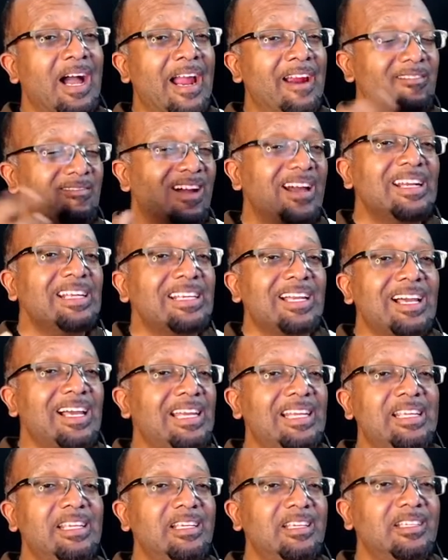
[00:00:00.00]

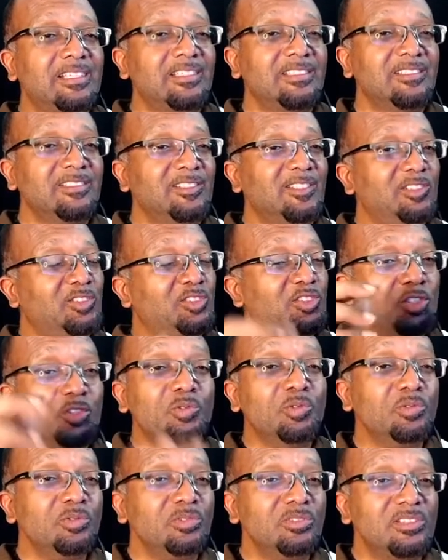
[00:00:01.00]
ironically, the
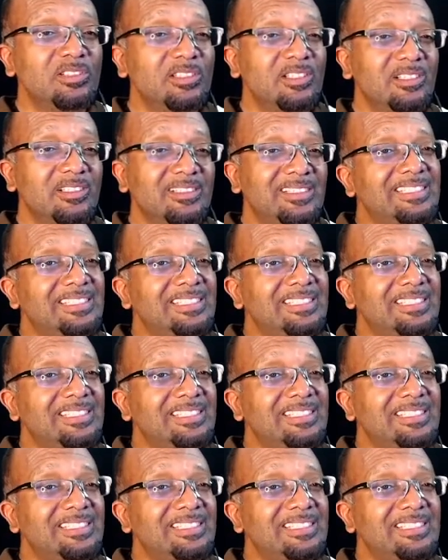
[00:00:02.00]
Jews